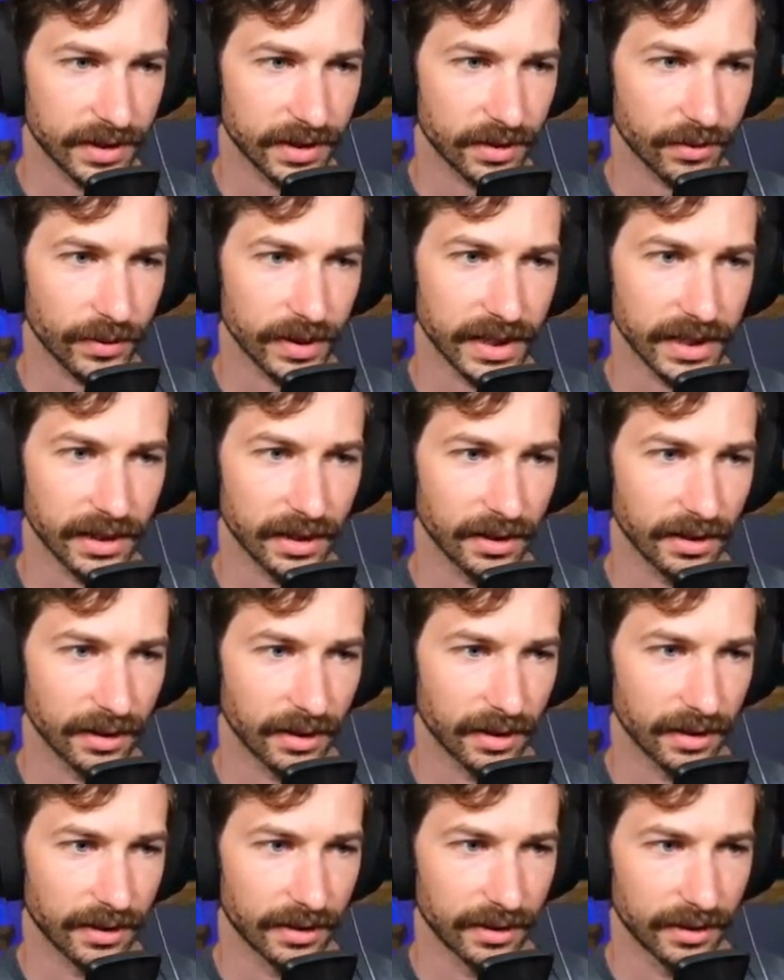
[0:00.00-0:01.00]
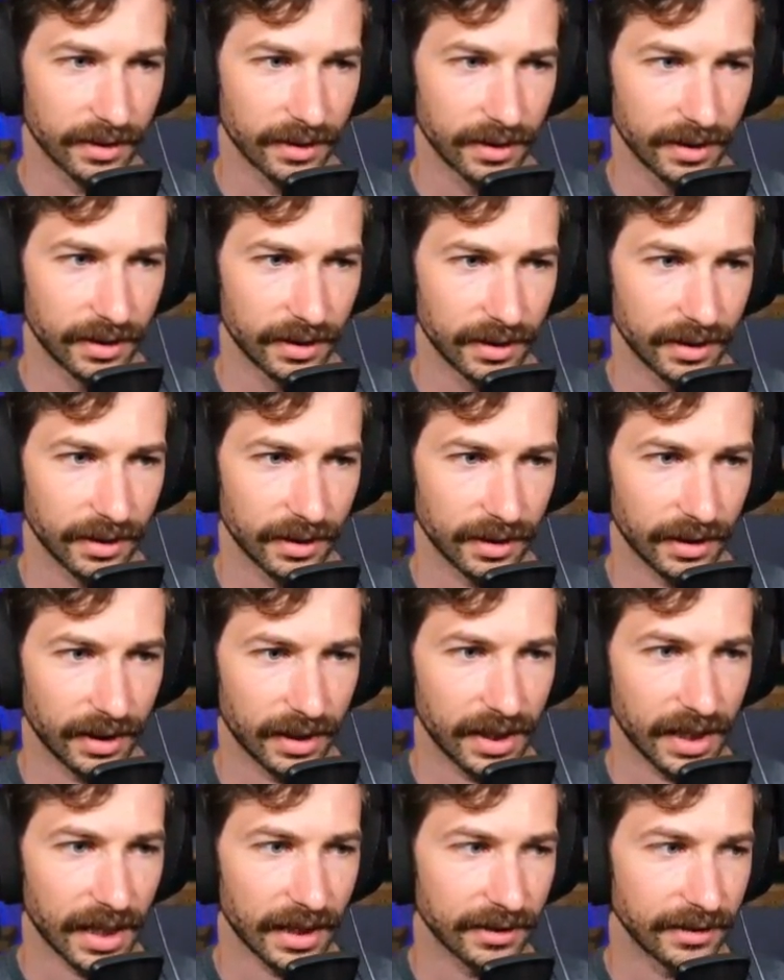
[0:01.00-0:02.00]
you squeak. Join us now.
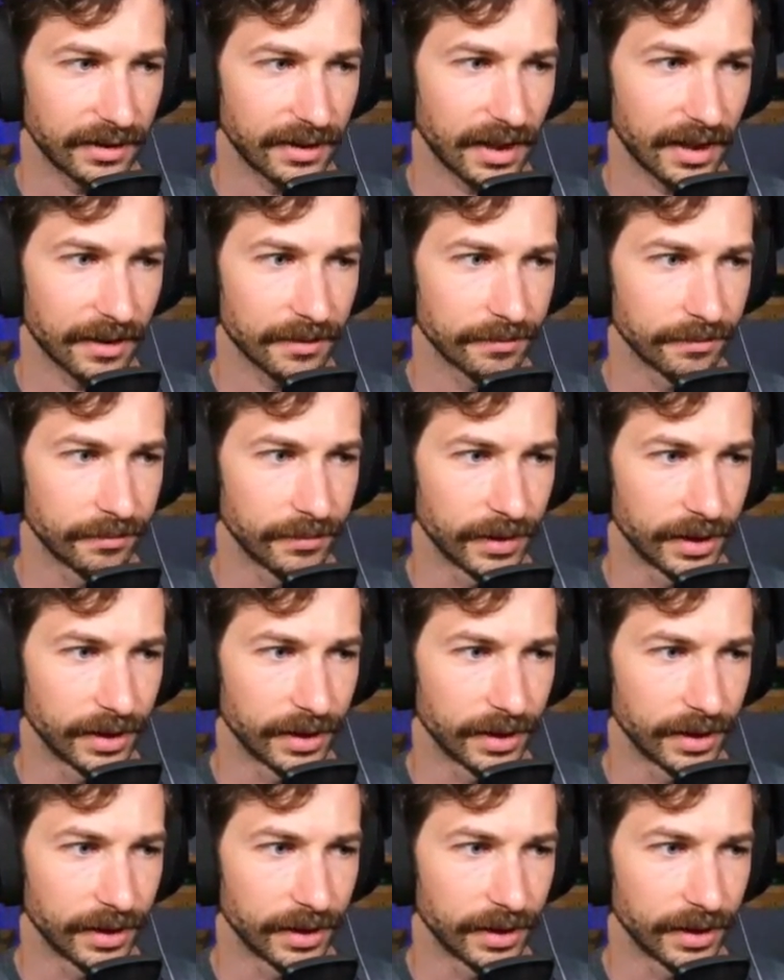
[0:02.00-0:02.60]
Goddamn.